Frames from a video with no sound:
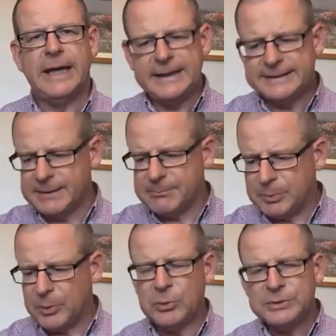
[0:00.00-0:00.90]
It's
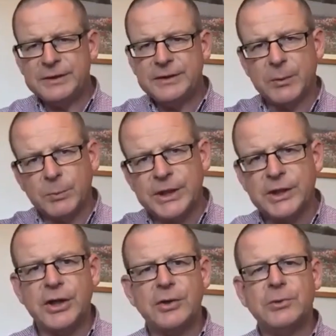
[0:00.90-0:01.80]
important that we
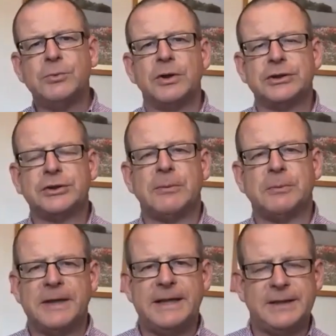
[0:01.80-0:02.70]
know what
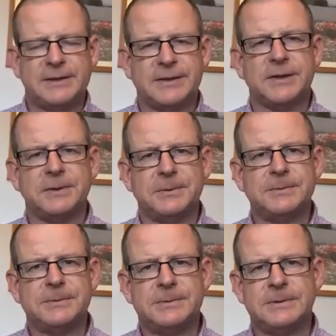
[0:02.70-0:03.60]
job we need to do.
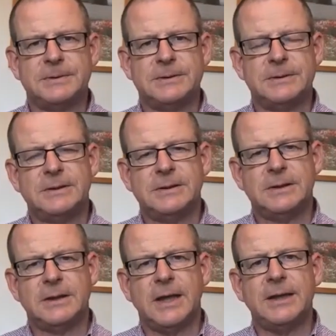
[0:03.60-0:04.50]

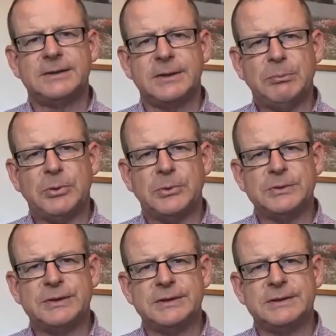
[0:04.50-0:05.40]
And it's
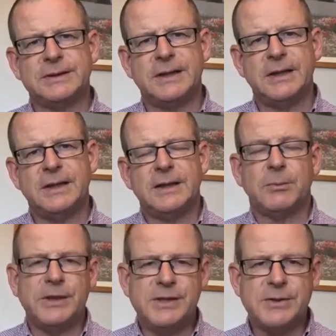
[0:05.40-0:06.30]
important that
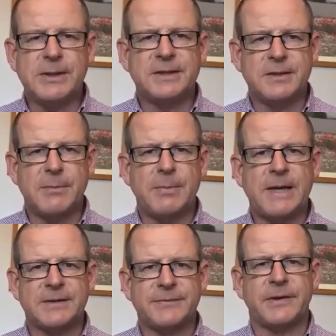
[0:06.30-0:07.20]
we do it to the
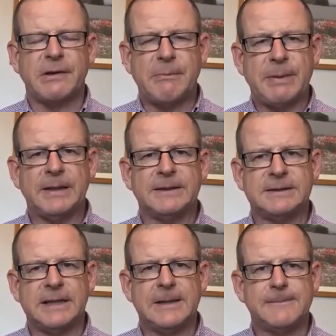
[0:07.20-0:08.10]
best of our
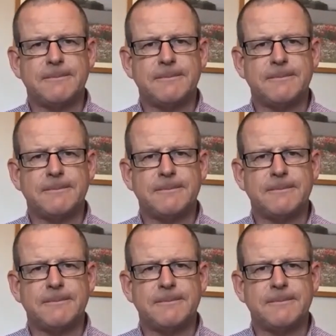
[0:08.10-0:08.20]
ability.